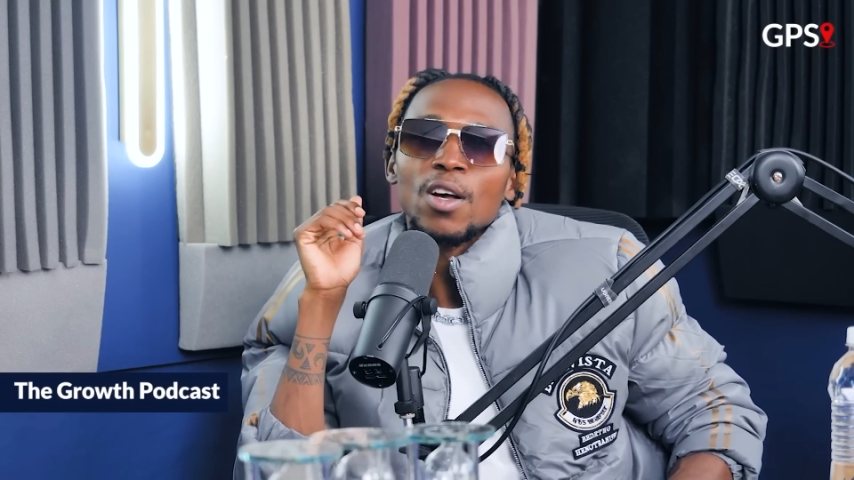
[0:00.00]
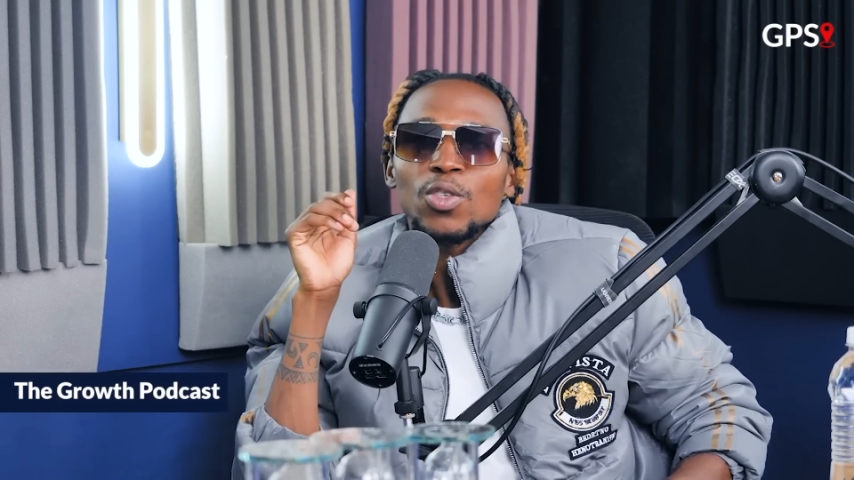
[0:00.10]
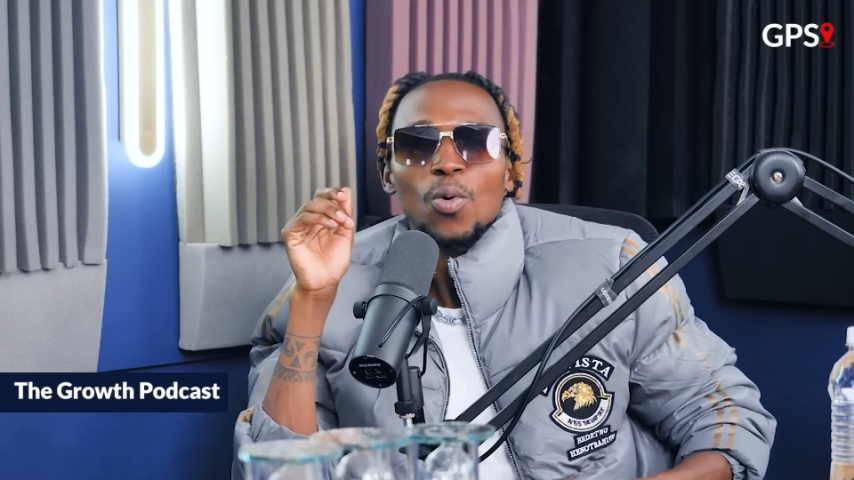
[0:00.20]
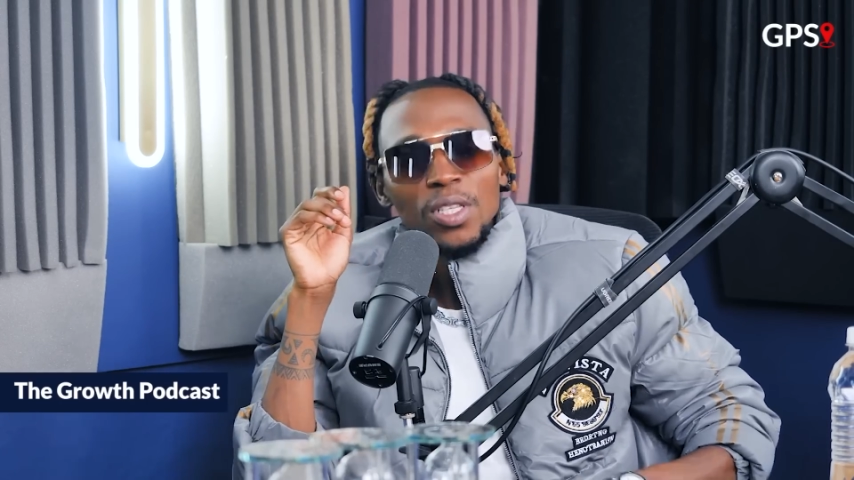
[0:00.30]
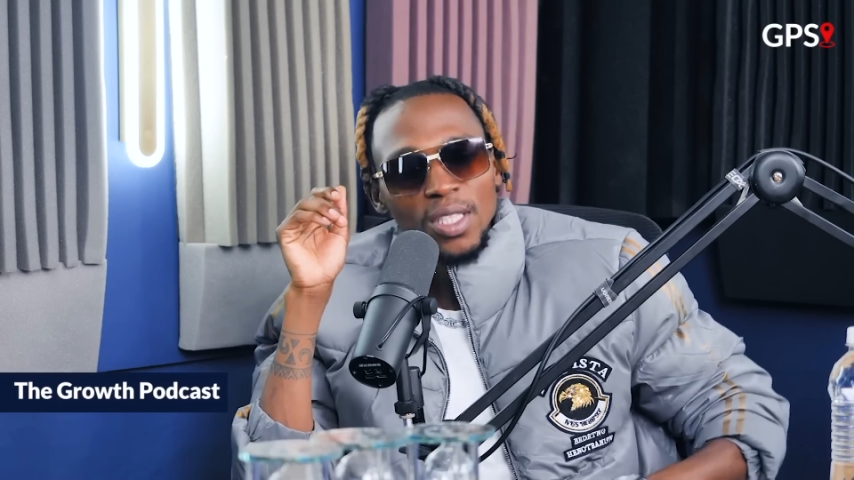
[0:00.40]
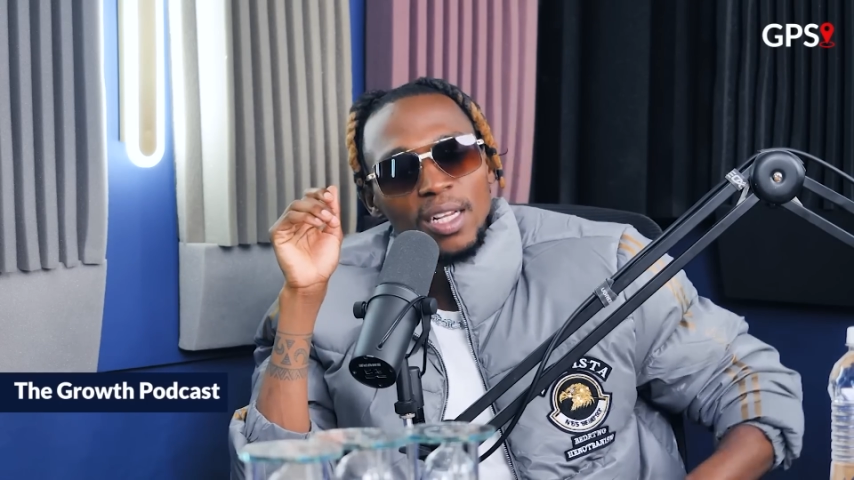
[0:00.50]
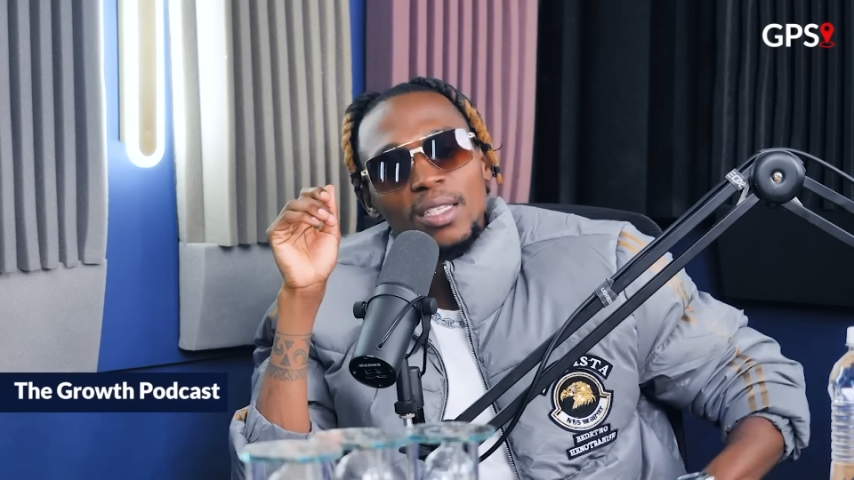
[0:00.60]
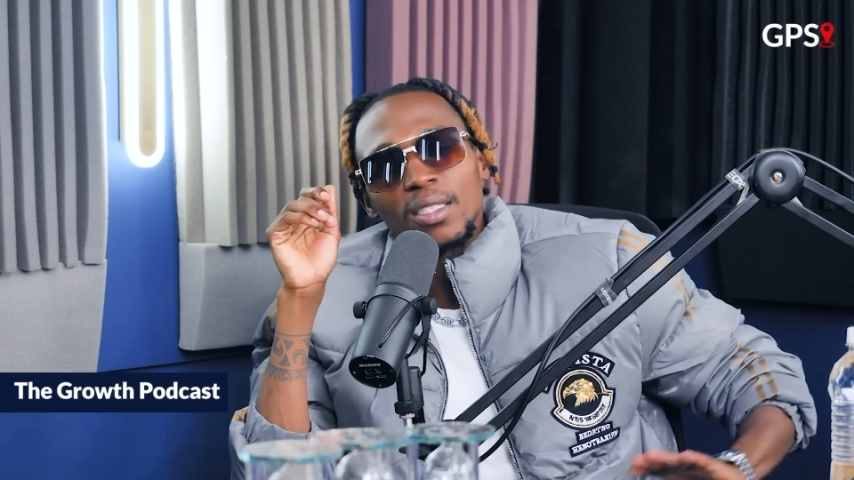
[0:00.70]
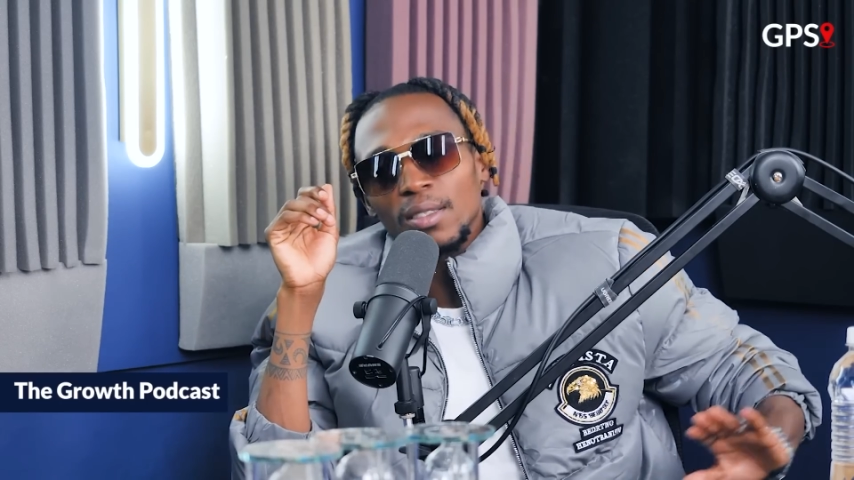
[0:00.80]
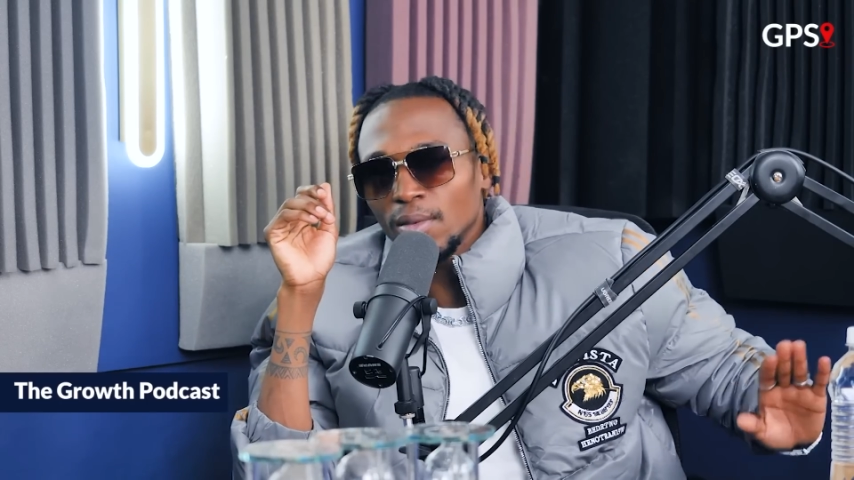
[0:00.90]
So we
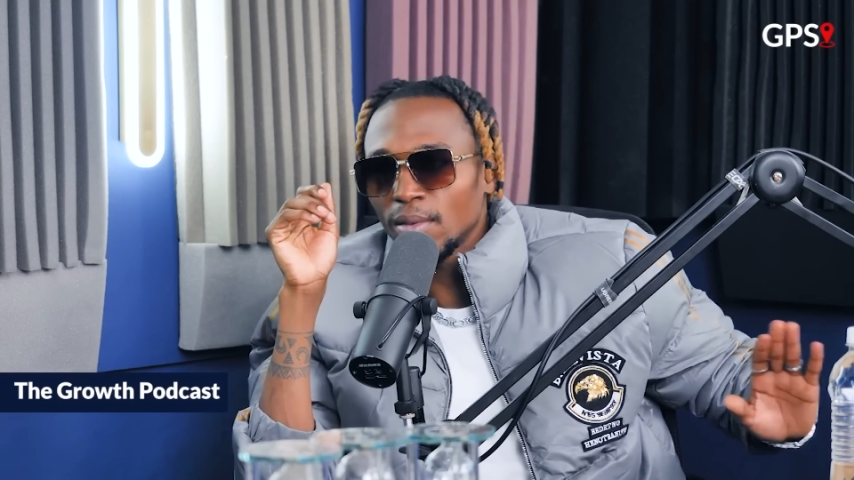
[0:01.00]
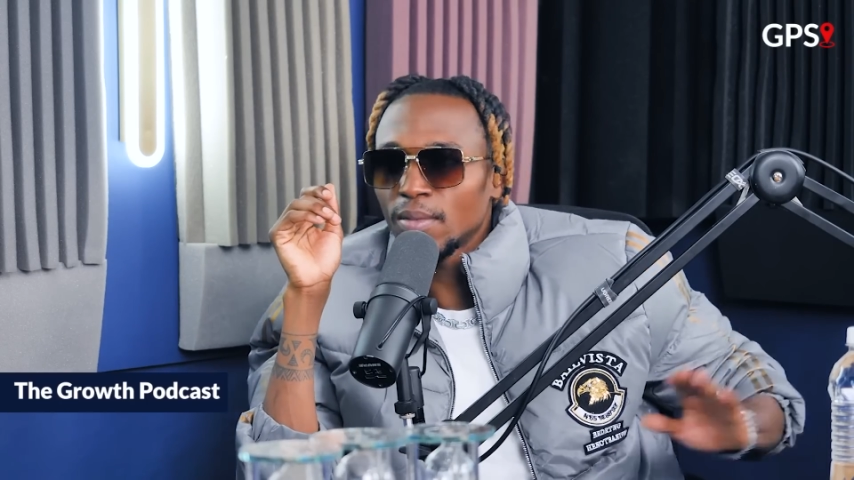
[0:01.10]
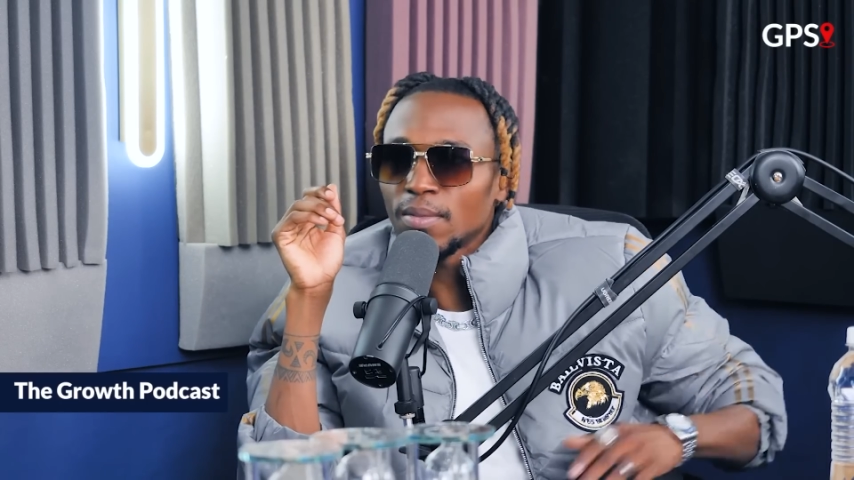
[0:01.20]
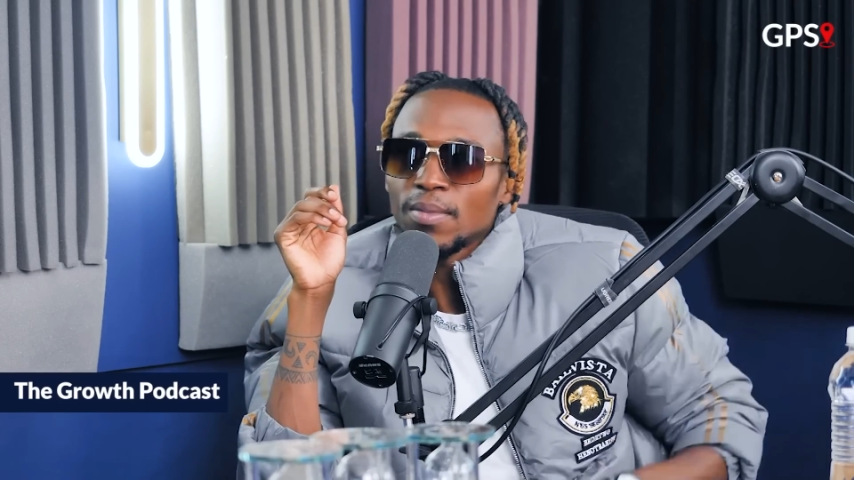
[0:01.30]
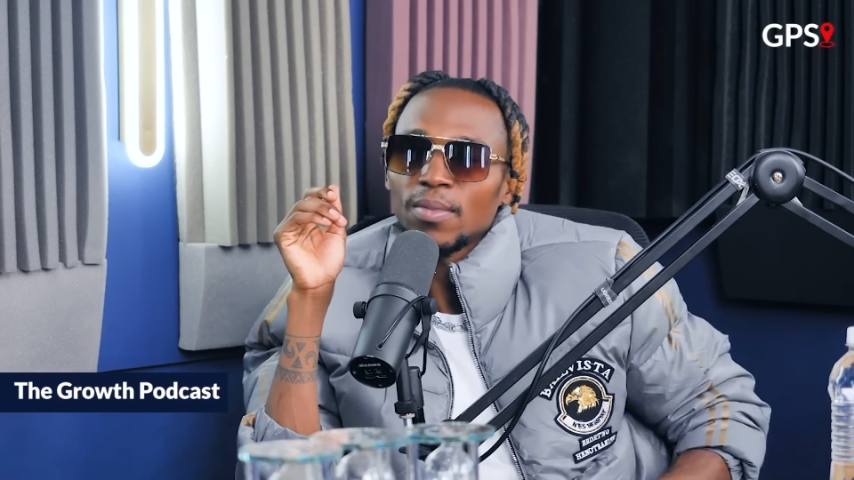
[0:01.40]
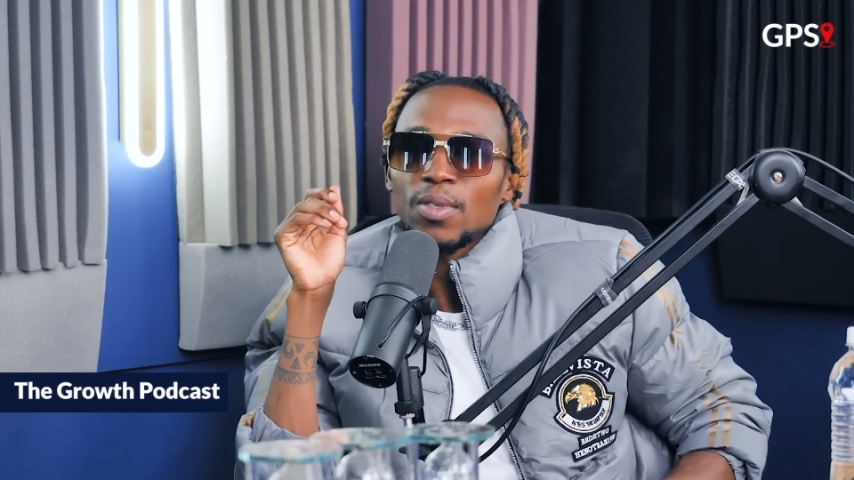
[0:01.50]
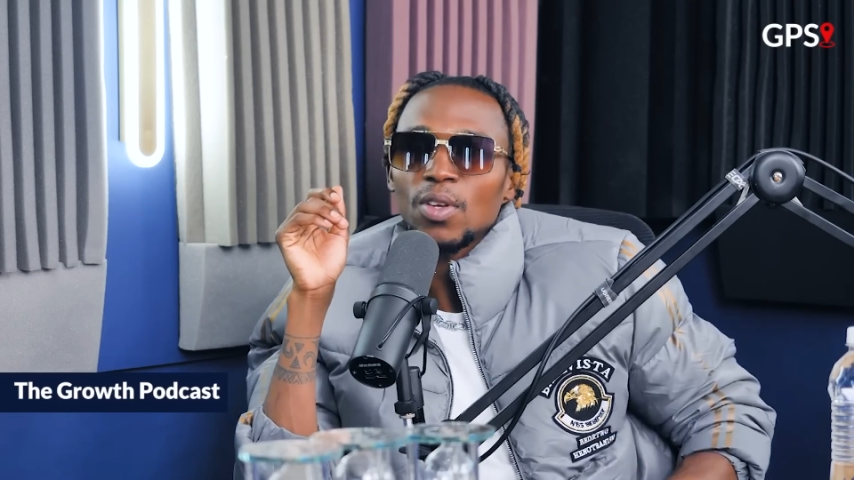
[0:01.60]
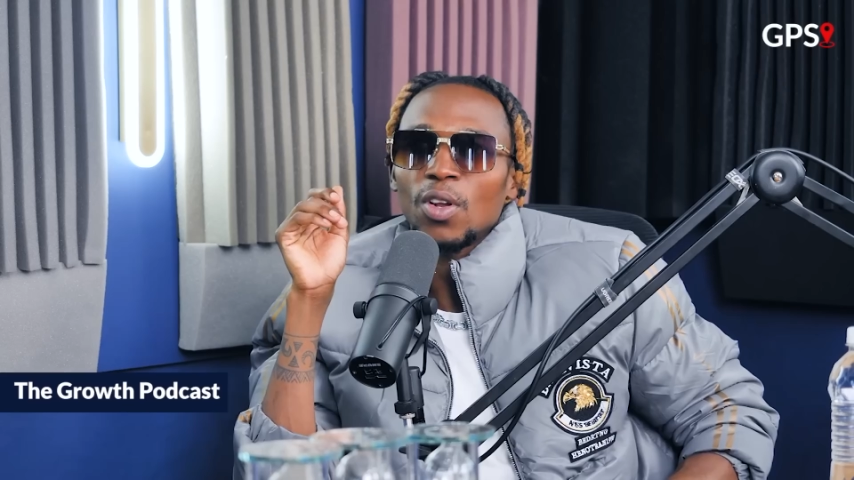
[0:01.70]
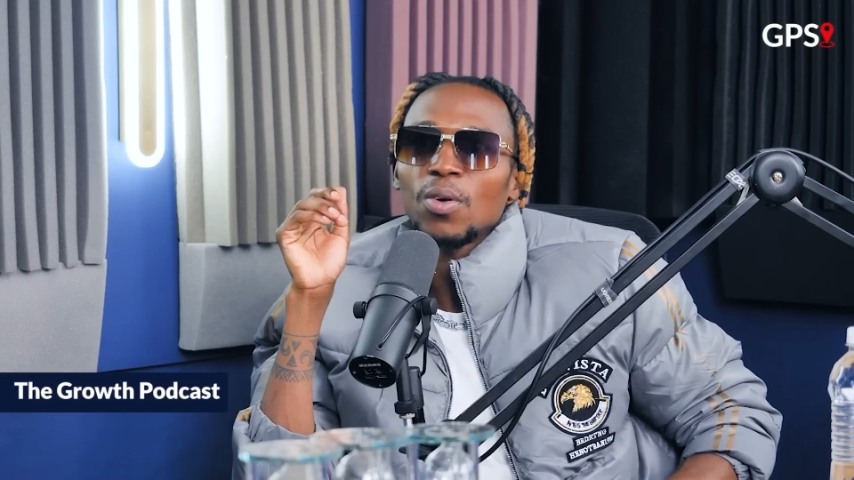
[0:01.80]
started, you